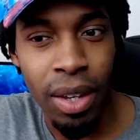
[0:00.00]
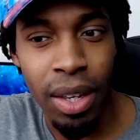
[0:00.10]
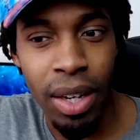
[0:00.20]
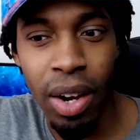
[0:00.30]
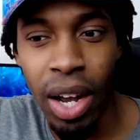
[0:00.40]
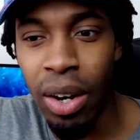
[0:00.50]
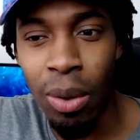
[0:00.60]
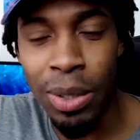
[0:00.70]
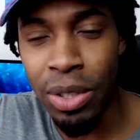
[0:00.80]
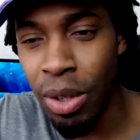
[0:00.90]
Now, I'd
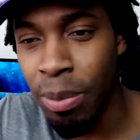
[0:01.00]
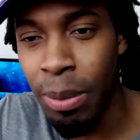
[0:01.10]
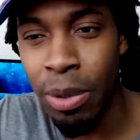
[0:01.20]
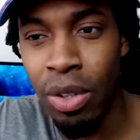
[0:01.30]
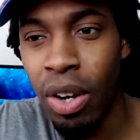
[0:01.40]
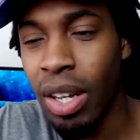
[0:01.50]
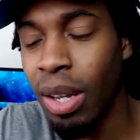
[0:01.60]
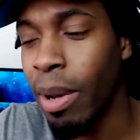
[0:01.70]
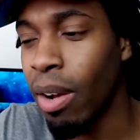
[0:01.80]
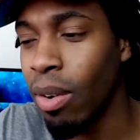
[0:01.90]
always heard people talking
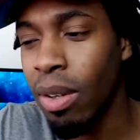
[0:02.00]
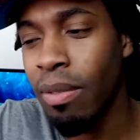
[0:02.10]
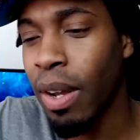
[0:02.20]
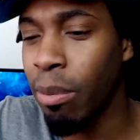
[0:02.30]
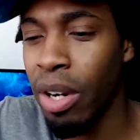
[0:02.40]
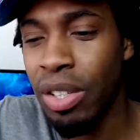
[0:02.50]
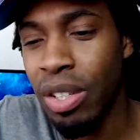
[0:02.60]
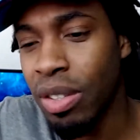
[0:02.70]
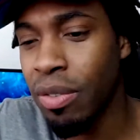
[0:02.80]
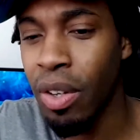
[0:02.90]
about, oh, the
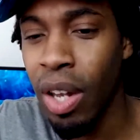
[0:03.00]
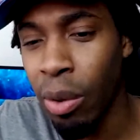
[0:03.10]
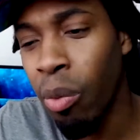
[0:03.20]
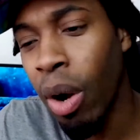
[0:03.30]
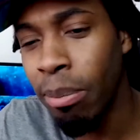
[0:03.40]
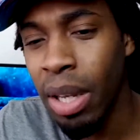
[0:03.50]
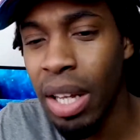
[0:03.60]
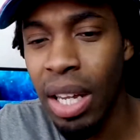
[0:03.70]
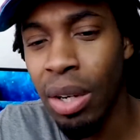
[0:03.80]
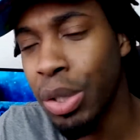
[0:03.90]
vibrations feel like
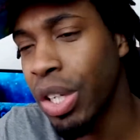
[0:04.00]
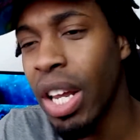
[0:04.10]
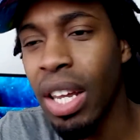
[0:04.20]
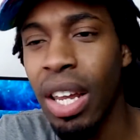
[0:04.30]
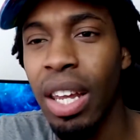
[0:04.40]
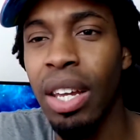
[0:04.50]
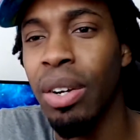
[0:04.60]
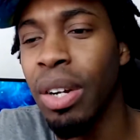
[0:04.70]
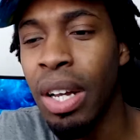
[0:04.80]
rumbling or shaking, or,